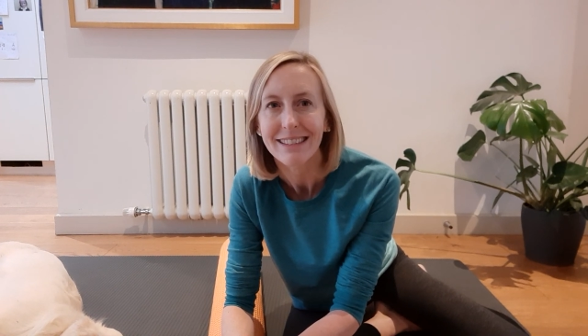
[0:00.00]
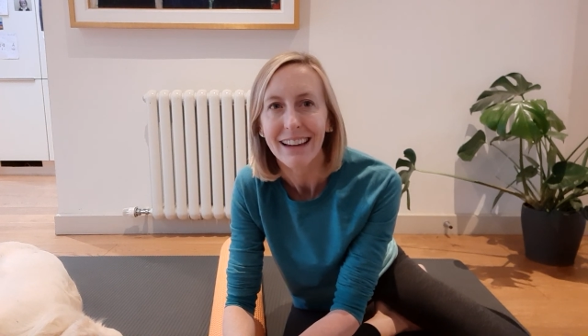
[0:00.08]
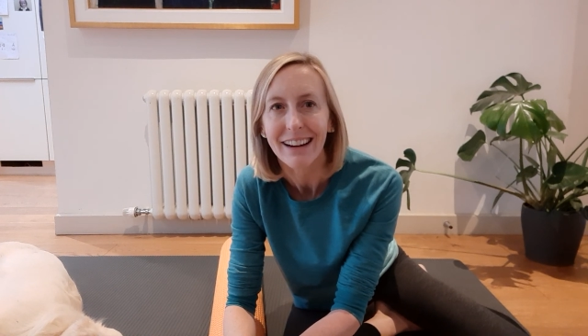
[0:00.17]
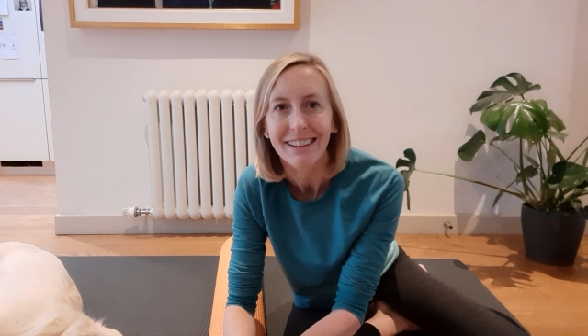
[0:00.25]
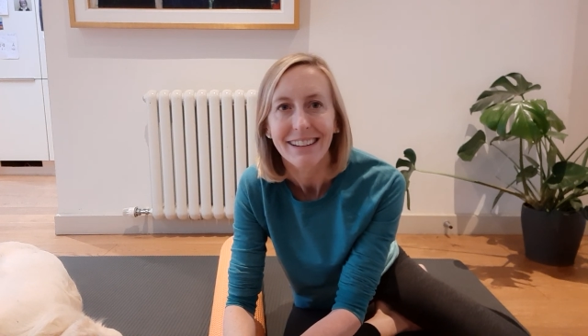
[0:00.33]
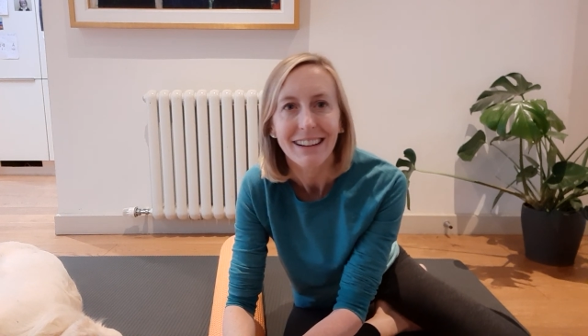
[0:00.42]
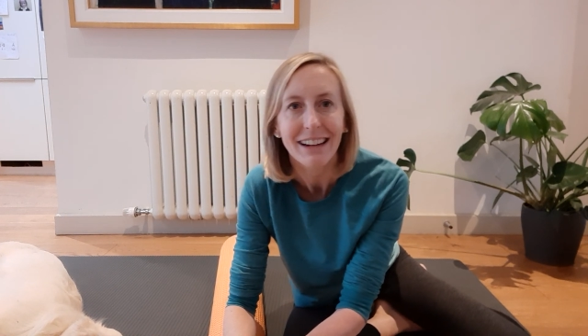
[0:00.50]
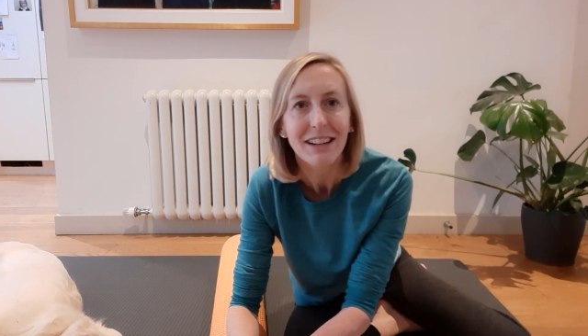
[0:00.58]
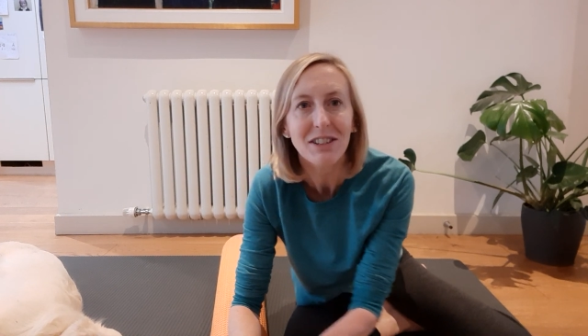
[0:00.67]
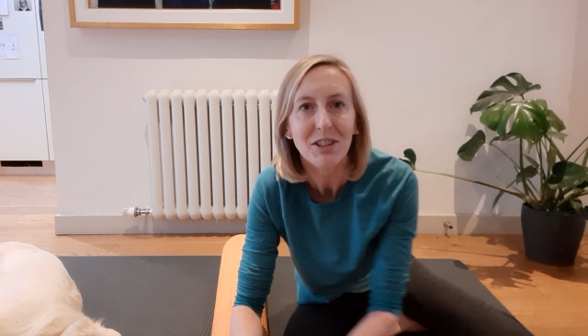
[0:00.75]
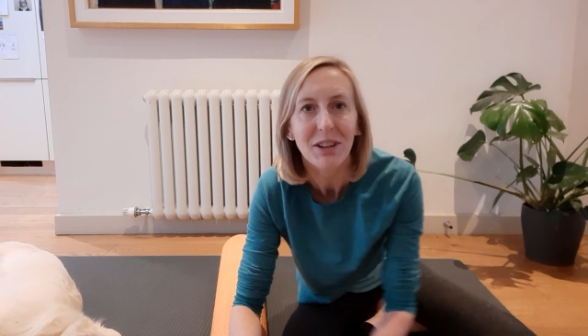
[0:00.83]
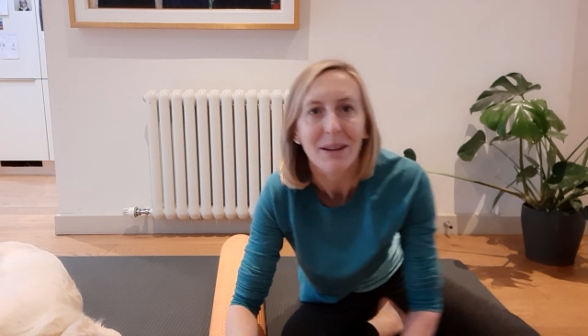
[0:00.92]
So
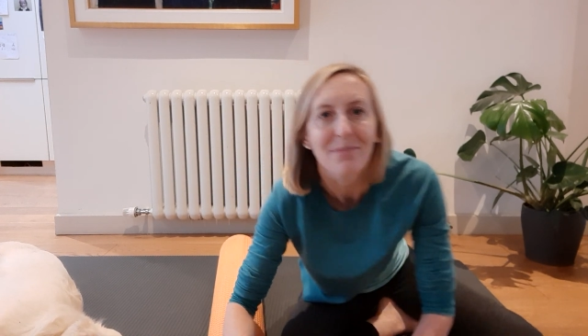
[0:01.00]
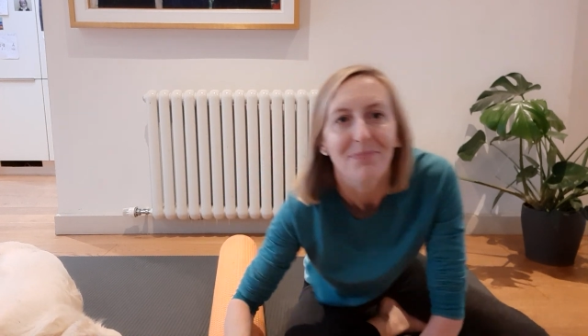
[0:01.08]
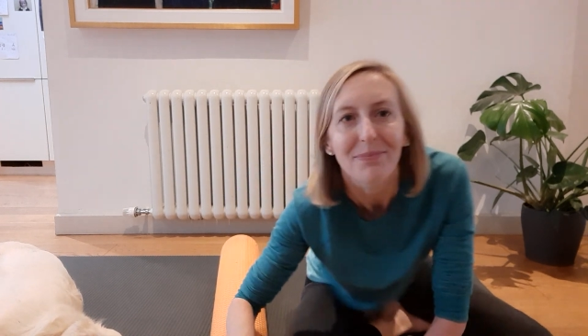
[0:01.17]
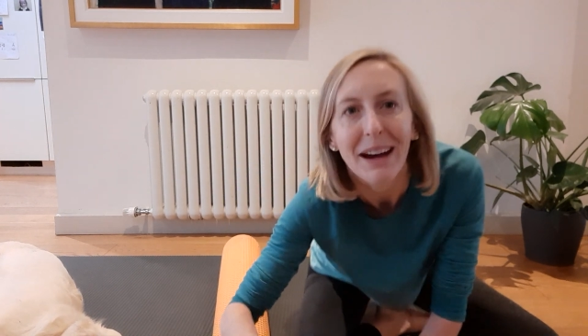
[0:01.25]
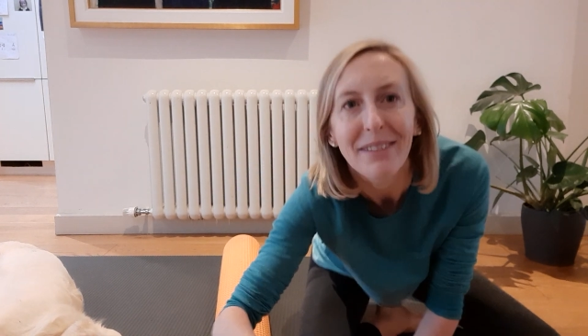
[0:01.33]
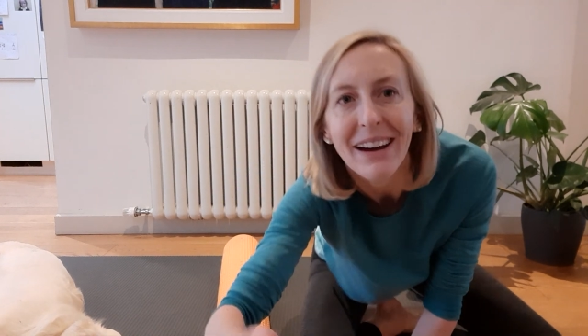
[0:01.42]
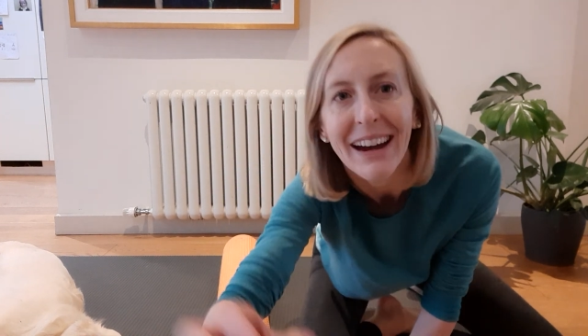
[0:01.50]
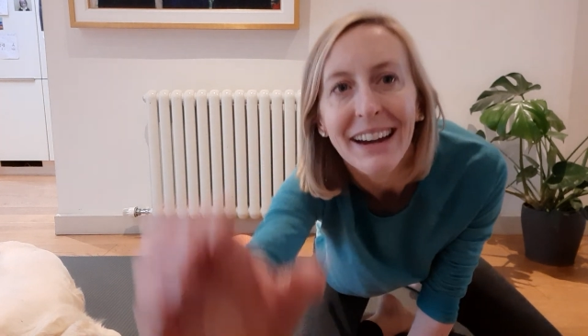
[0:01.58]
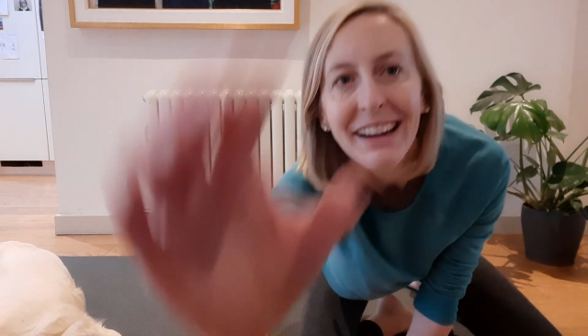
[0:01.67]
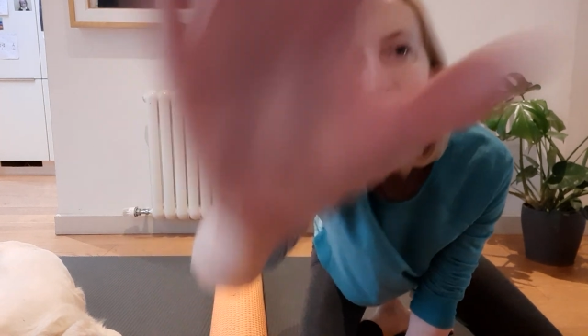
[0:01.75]
enjoy. Bye bye.